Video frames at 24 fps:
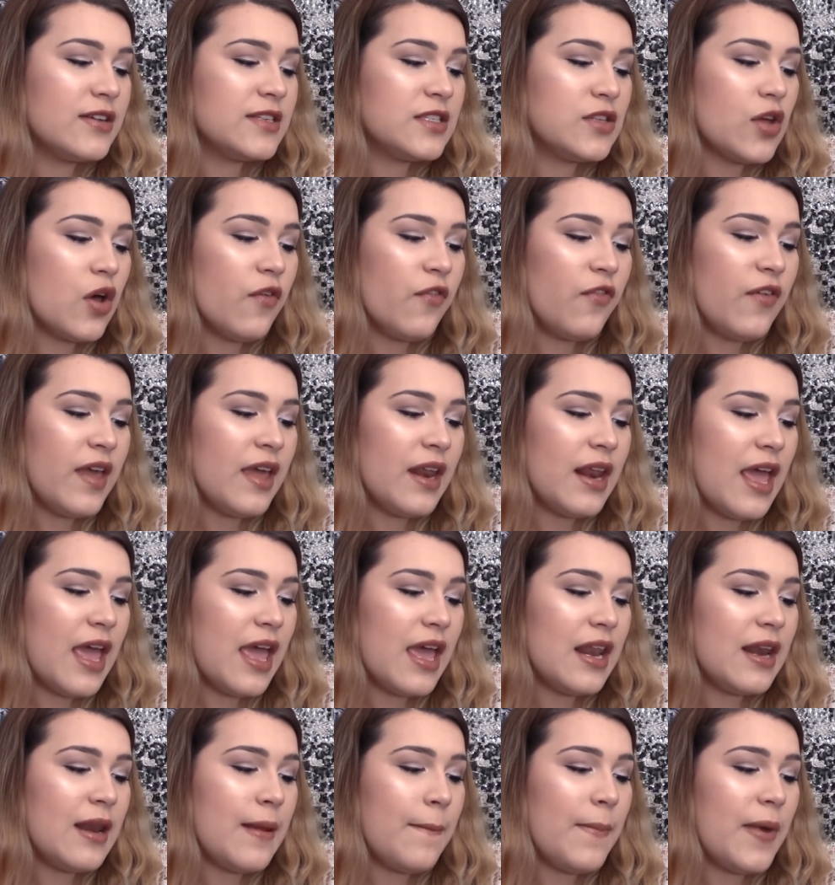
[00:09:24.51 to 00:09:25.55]
sulfate
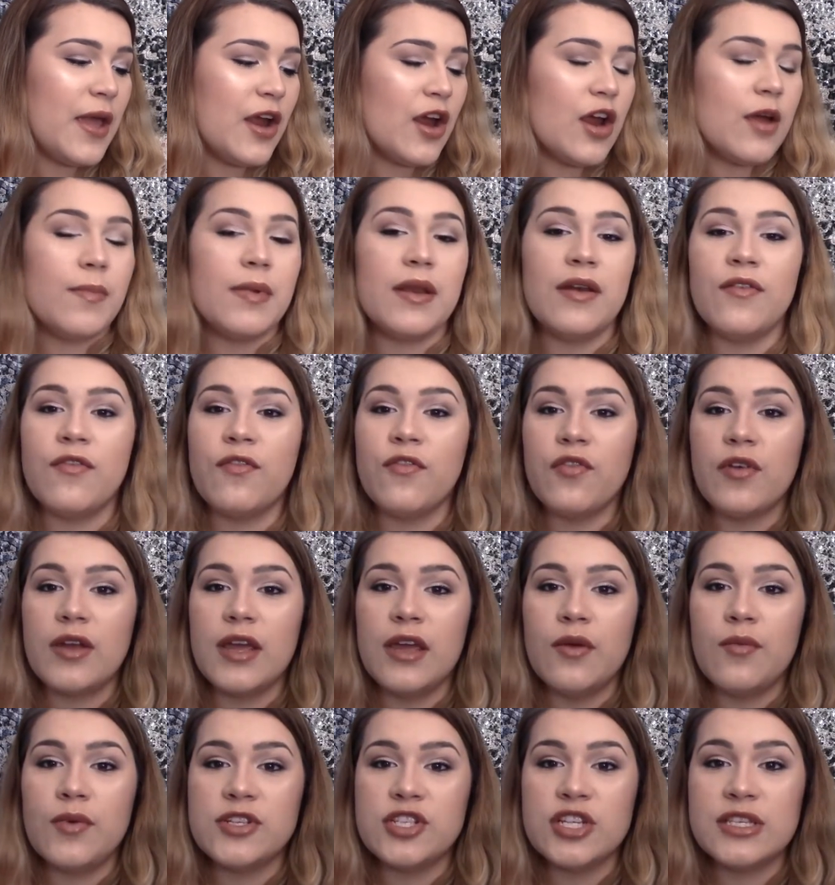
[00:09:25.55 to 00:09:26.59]
and paraben
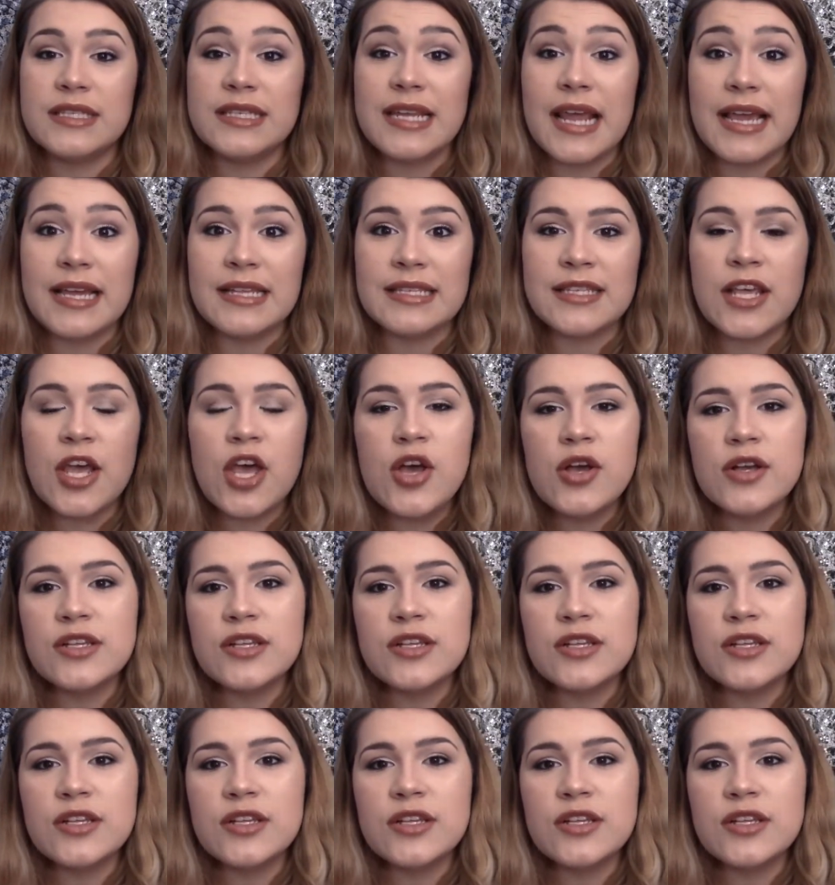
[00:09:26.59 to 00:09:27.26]
free, which is nice.